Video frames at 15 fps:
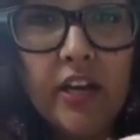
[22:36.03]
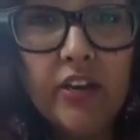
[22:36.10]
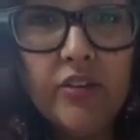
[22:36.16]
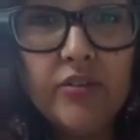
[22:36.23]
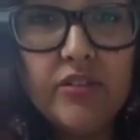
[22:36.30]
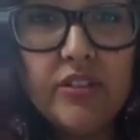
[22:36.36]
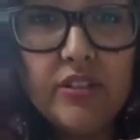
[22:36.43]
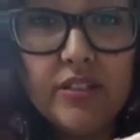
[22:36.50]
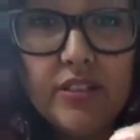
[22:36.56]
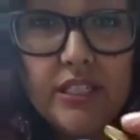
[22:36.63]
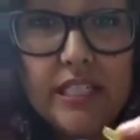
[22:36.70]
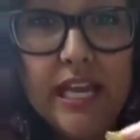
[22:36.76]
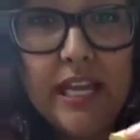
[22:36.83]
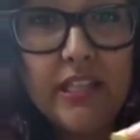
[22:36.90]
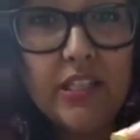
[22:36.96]
use
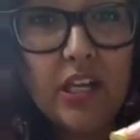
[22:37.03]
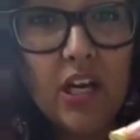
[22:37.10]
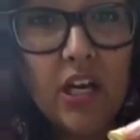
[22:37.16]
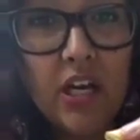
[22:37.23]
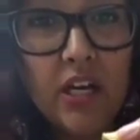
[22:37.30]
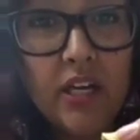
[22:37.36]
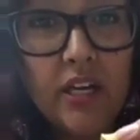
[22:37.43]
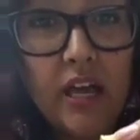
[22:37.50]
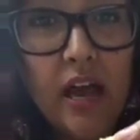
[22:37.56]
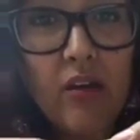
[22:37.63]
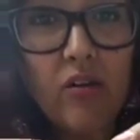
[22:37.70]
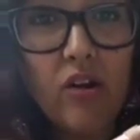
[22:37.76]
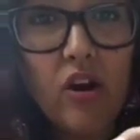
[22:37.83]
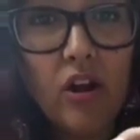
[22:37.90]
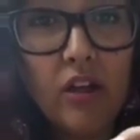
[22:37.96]
StazOn
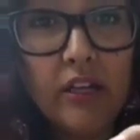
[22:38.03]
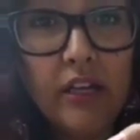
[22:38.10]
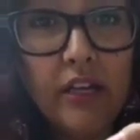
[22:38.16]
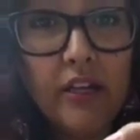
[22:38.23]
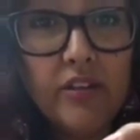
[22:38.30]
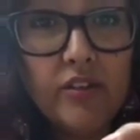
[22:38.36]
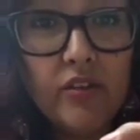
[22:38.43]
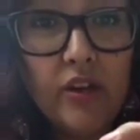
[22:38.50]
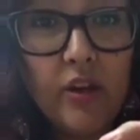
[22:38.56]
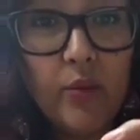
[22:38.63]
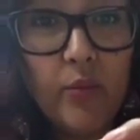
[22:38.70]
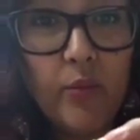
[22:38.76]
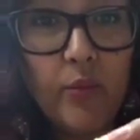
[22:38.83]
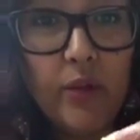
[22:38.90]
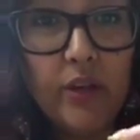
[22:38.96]
alcohol ink so that
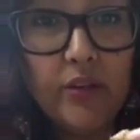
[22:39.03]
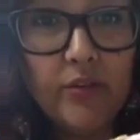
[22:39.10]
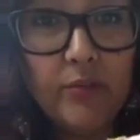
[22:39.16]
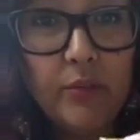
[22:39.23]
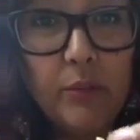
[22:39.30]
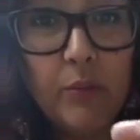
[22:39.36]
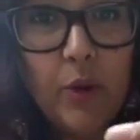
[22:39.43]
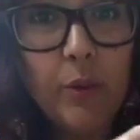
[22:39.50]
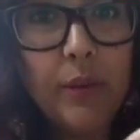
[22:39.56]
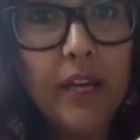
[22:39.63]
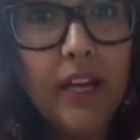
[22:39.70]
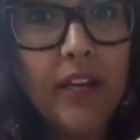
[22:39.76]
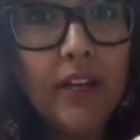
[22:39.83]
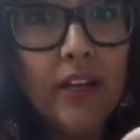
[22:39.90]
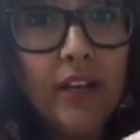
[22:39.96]
it'll be
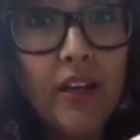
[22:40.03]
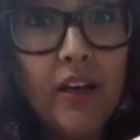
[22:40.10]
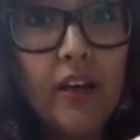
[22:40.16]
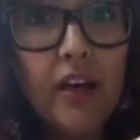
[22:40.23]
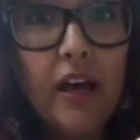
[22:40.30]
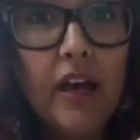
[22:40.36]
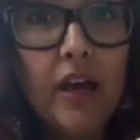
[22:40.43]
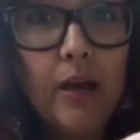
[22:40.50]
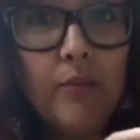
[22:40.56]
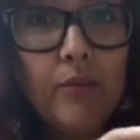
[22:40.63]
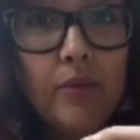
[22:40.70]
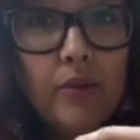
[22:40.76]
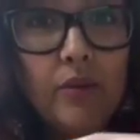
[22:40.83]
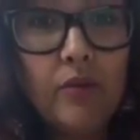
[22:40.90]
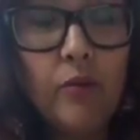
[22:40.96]
permanent.
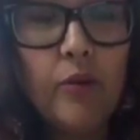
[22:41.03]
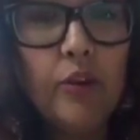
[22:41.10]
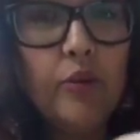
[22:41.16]
Or you